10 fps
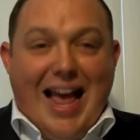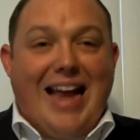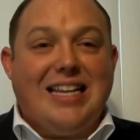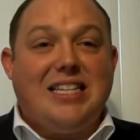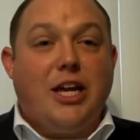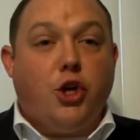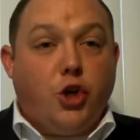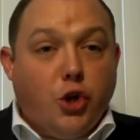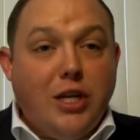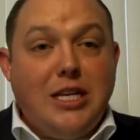that is a
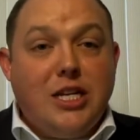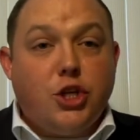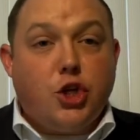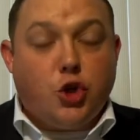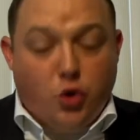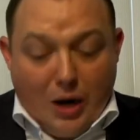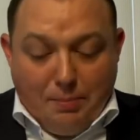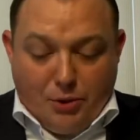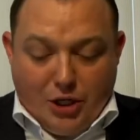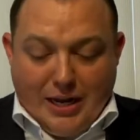good
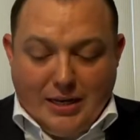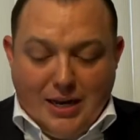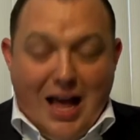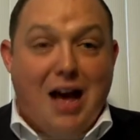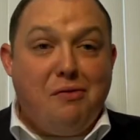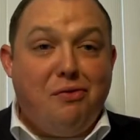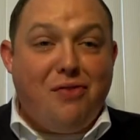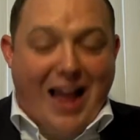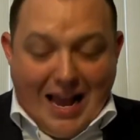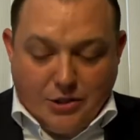description of
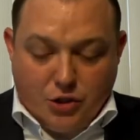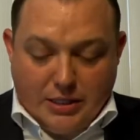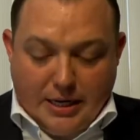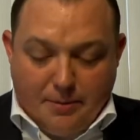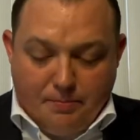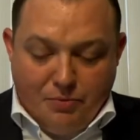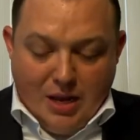fasting.